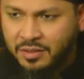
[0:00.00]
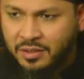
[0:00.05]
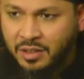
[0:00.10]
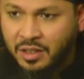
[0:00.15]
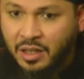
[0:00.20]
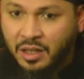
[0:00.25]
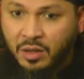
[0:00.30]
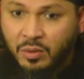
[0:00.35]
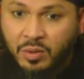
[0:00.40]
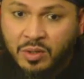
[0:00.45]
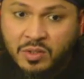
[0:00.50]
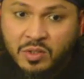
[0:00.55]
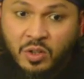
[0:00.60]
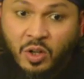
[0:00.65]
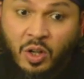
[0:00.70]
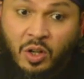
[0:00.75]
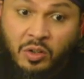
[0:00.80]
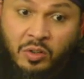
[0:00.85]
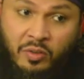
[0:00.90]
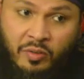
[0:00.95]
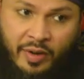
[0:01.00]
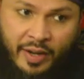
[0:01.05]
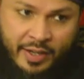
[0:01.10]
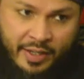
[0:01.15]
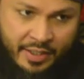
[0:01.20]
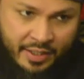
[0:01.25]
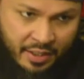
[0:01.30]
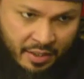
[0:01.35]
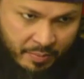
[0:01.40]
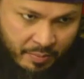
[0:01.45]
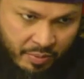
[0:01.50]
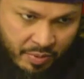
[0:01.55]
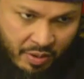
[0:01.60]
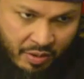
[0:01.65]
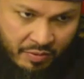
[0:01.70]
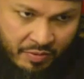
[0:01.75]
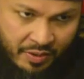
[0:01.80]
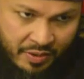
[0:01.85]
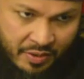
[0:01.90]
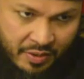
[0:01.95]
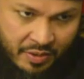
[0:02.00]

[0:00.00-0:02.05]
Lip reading: I was already a prophet.